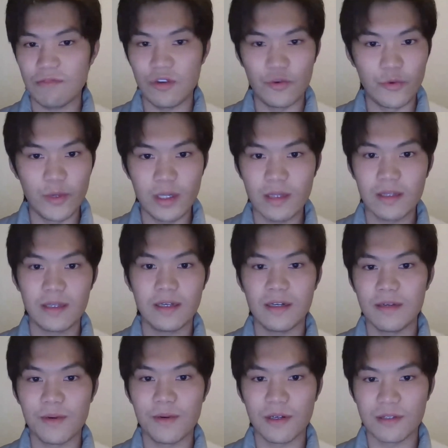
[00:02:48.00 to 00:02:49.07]
really
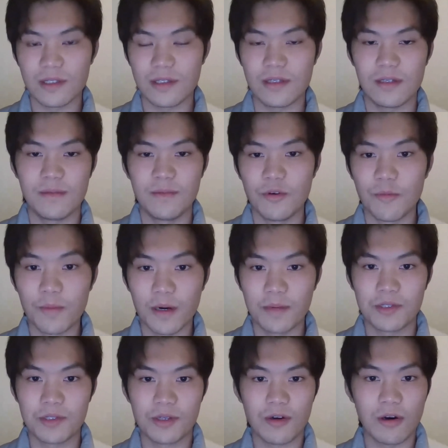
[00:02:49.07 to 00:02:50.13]
about the
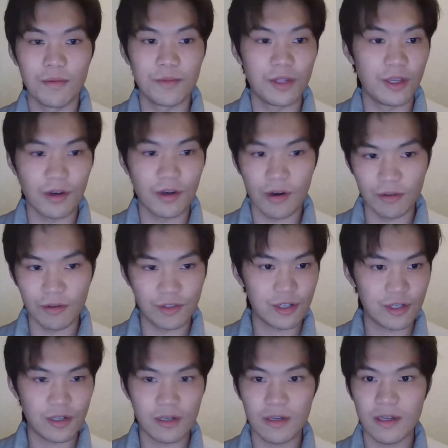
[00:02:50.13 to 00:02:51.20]
Mobupps company
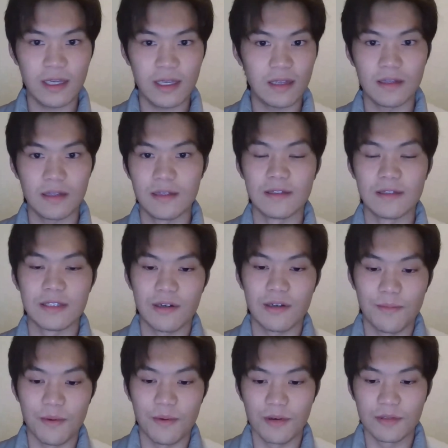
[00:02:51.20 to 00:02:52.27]
culture and
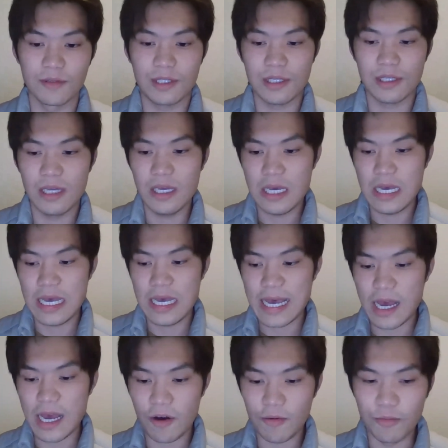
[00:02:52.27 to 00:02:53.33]
about
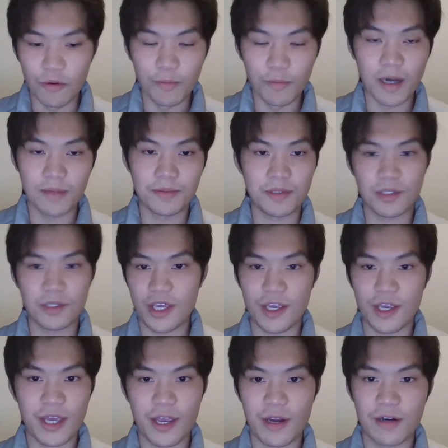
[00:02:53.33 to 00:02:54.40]
how Mobupps
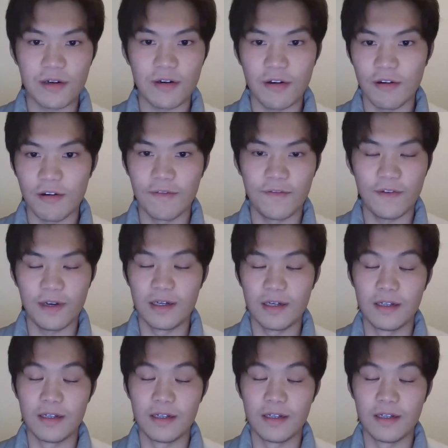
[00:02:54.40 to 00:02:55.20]
take care of